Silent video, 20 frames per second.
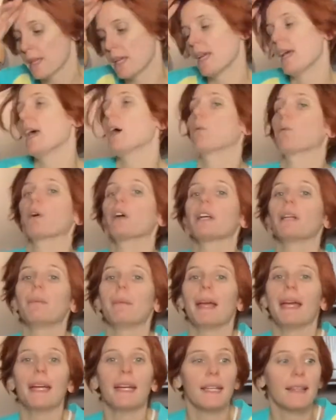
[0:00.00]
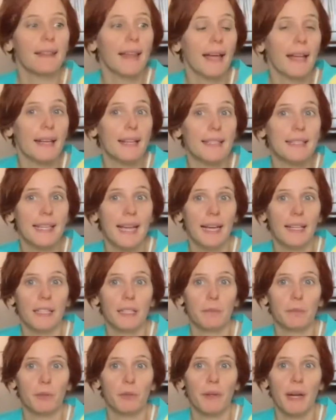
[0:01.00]
And we're gonna make that Italian
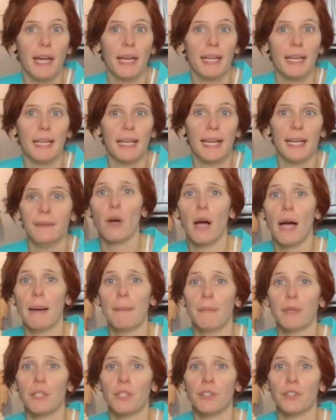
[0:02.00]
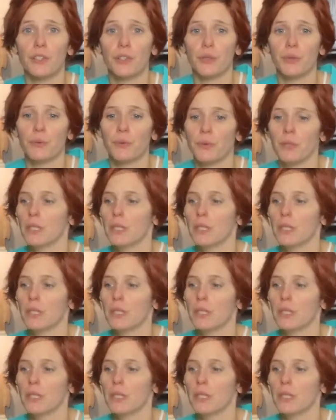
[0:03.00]
meringue again. I'm gonna do